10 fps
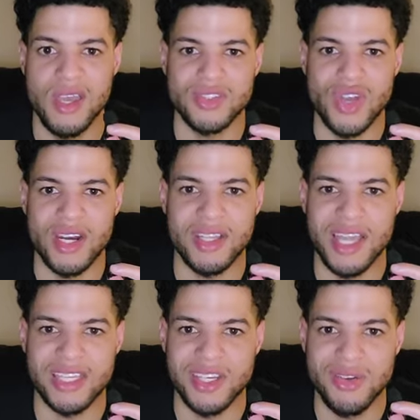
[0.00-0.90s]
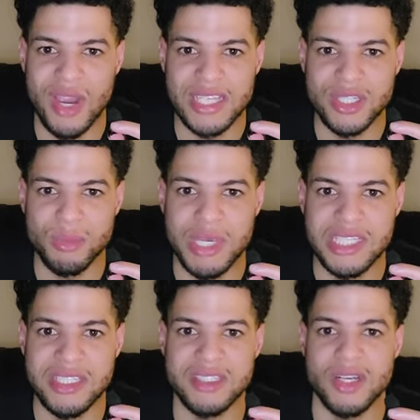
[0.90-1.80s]
try to like degrade your
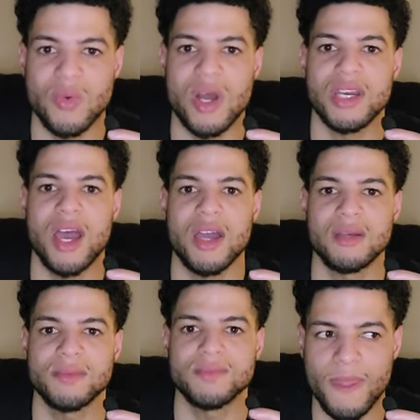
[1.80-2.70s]
business or whatnot